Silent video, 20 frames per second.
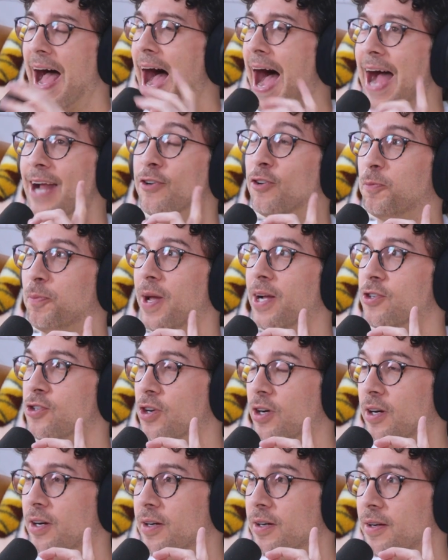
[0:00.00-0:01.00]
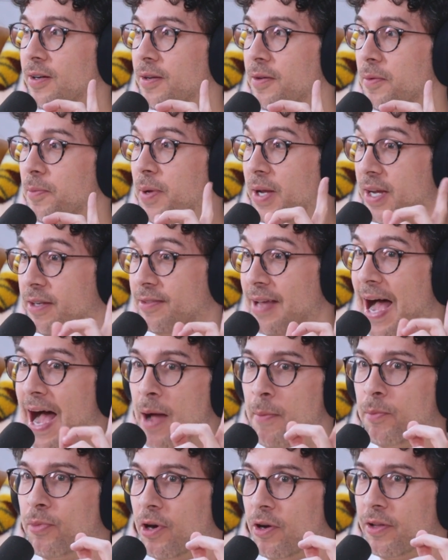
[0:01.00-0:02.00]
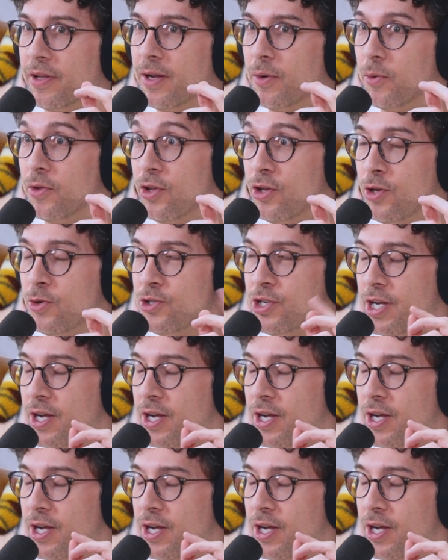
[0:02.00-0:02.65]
I just picture, because I'm brilliant with a huge